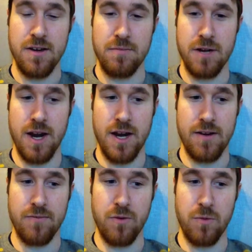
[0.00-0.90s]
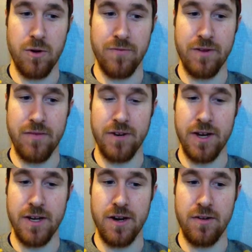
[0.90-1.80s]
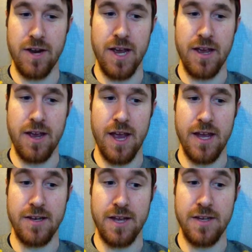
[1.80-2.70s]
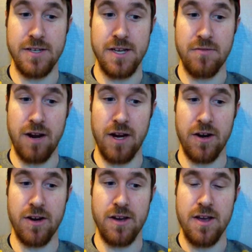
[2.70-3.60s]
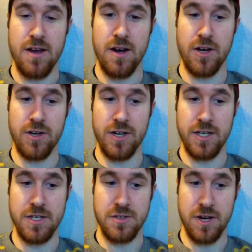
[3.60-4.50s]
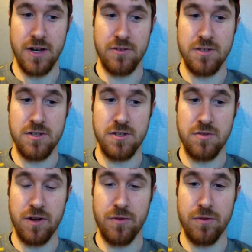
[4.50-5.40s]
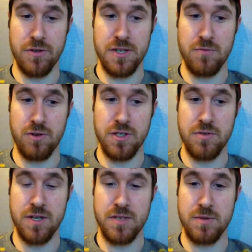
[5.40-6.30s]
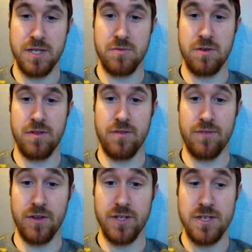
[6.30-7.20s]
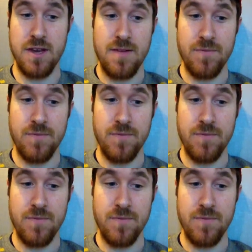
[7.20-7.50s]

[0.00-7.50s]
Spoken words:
Burnett had a 4.59 ERA, 8-18 record, 119 strikeouts to 213.2 innings pitched with the Phillies.